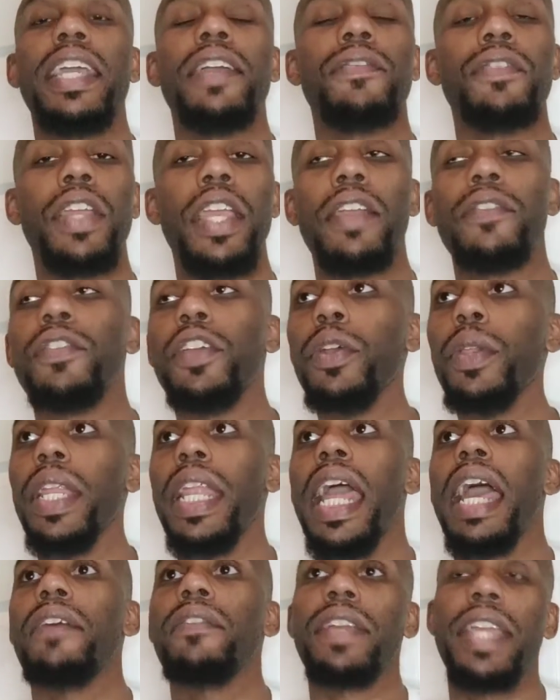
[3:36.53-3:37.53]
If you
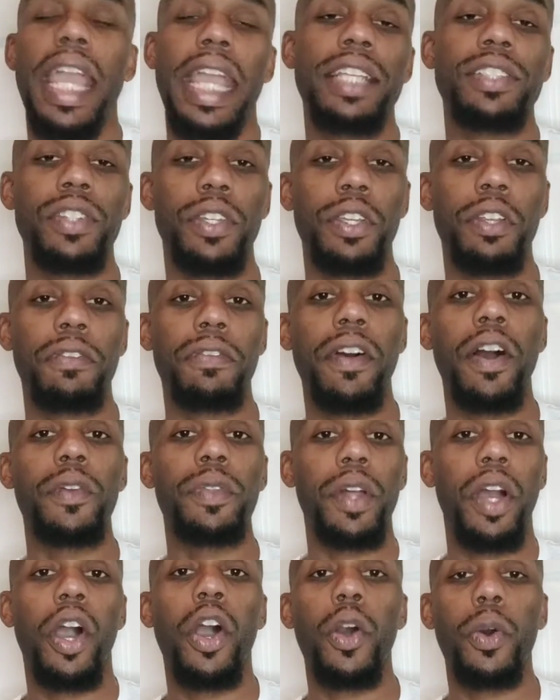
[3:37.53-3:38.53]
didn't have a case on your phone
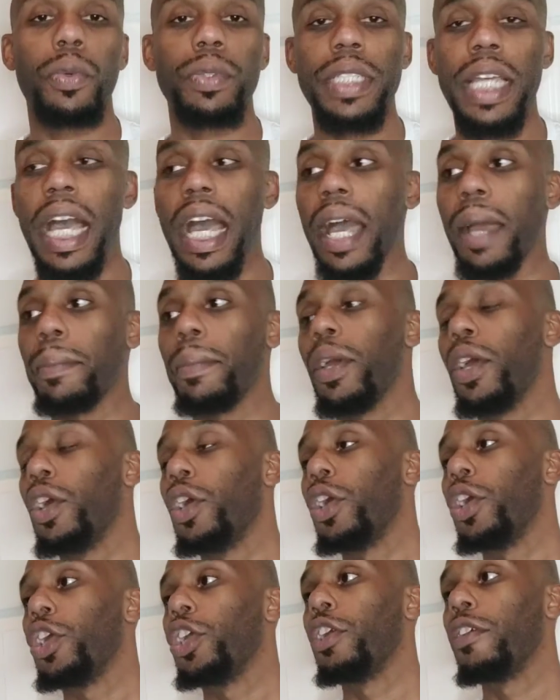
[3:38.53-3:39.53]
the whole time,
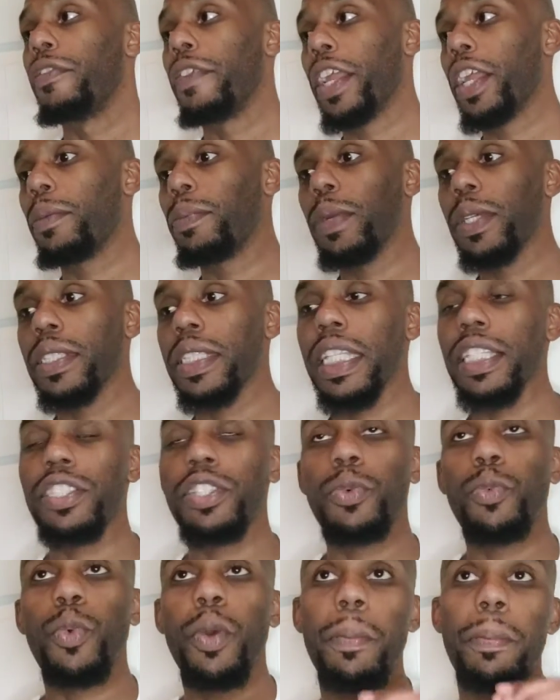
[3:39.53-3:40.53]
your fingerprint
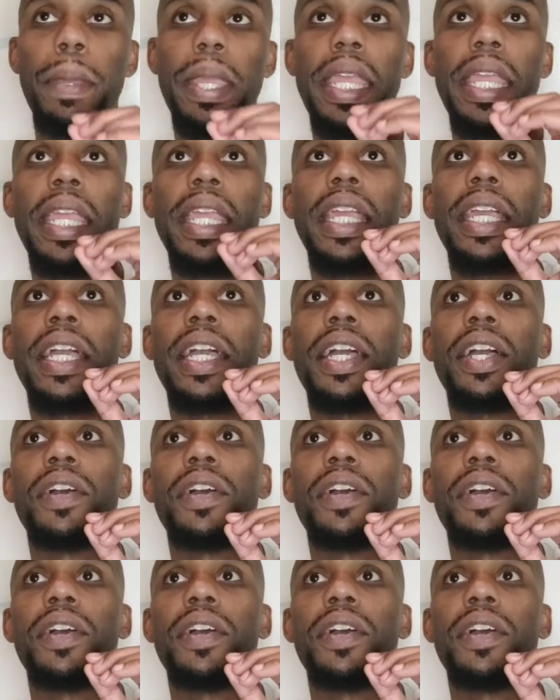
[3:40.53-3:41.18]
sensor would be